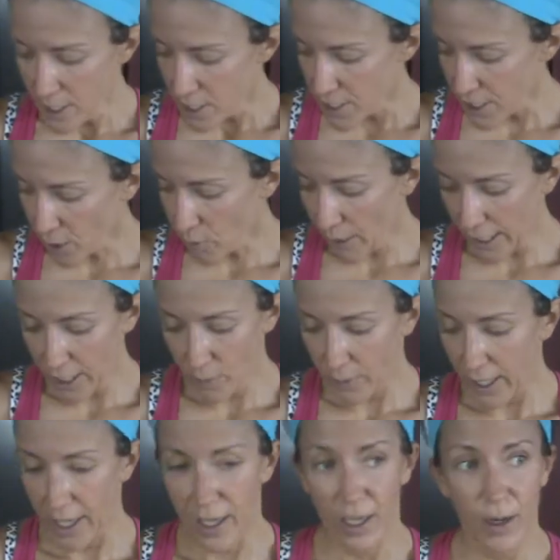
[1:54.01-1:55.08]
So
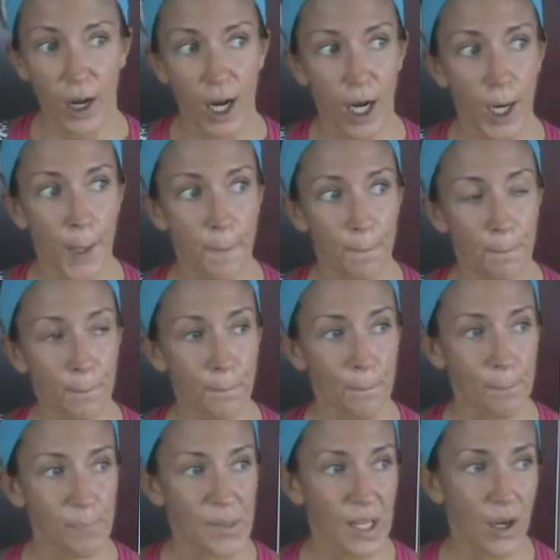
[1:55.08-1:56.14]
anyway, um,
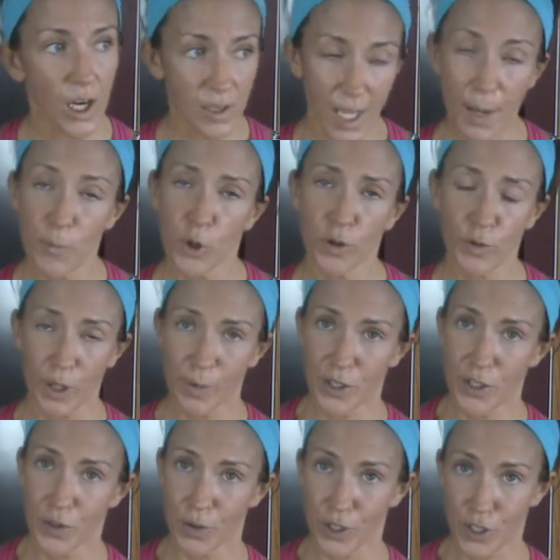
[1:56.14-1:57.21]
a lot more of what I'm
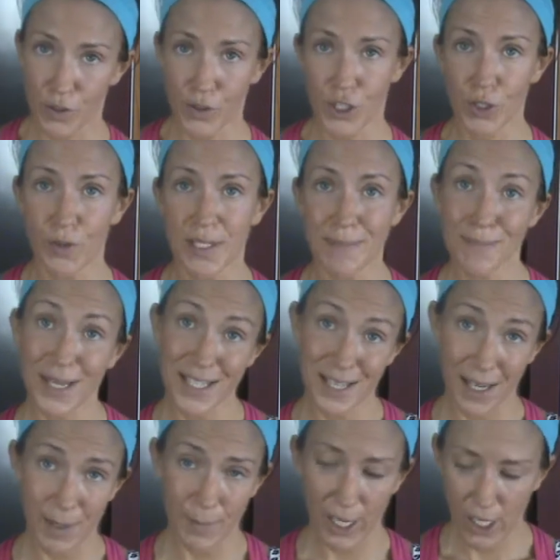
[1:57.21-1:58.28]
gonna do in Q2 is
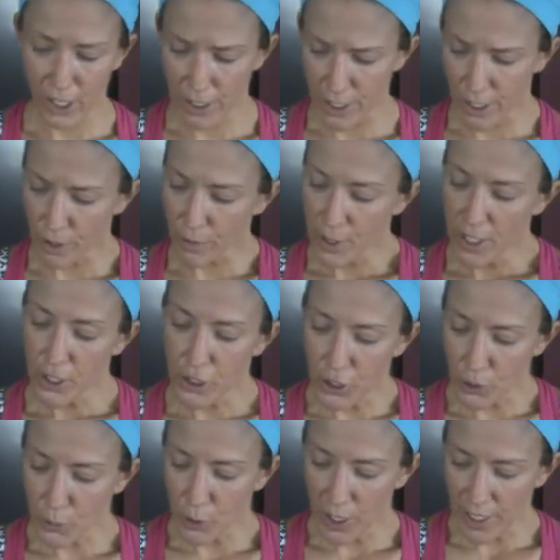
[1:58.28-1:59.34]
mixing up my cardio.
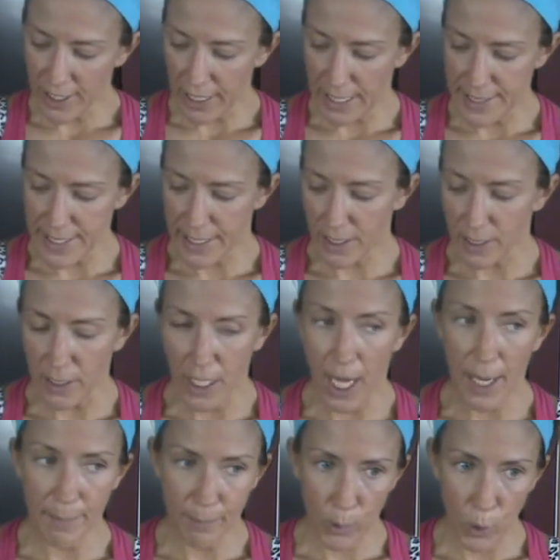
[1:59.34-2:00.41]
Q1, I did a
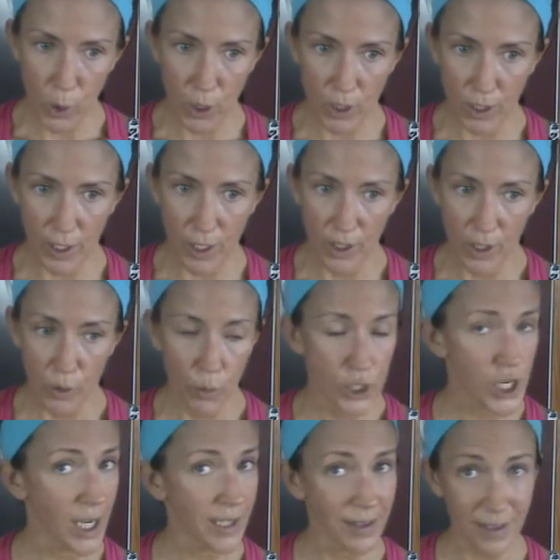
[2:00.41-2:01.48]
lot more,
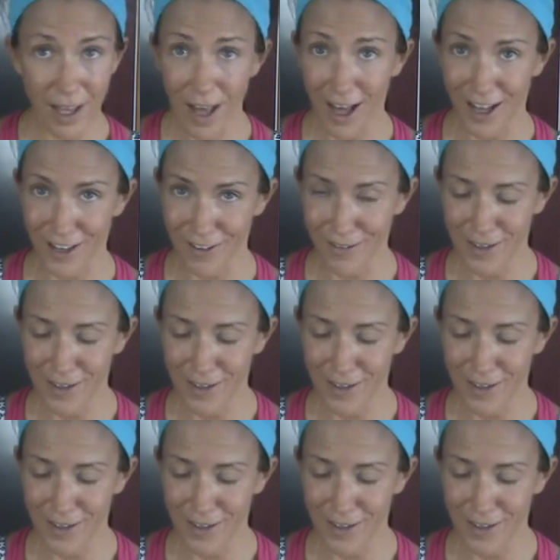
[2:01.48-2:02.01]
which I love.